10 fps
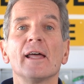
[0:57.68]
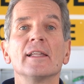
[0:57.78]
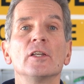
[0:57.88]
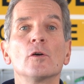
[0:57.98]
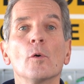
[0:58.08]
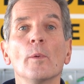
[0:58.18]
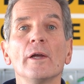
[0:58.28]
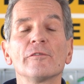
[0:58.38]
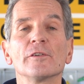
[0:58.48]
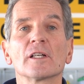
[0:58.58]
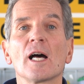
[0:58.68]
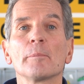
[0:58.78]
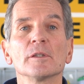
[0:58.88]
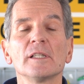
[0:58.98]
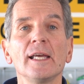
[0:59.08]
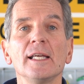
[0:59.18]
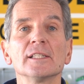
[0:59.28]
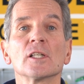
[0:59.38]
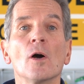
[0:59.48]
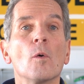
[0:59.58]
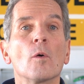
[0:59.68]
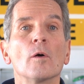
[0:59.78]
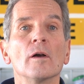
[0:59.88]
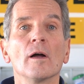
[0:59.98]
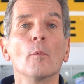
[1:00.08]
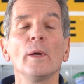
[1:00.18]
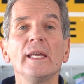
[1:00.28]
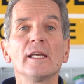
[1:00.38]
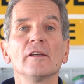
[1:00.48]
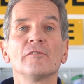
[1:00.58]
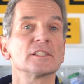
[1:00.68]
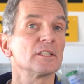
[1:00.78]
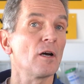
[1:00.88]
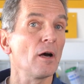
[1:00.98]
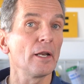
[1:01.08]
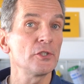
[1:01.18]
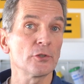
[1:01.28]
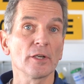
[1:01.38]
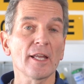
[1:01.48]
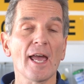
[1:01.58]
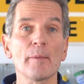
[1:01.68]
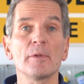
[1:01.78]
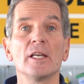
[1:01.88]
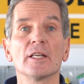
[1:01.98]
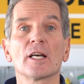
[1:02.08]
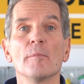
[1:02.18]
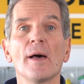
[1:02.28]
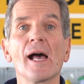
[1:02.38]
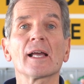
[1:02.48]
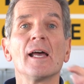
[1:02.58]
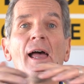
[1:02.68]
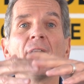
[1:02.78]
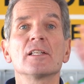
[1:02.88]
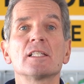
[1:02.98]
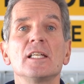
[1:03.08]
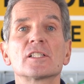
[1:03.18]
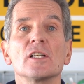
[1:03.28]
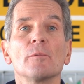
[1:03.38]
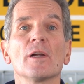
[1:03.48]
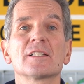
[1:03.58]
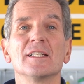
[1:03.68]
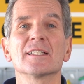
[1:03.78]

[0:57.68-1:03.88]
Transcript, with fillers: And then you go away for a couple days or a week if it's a cottage or a cabin and you come back and you see it's all rusty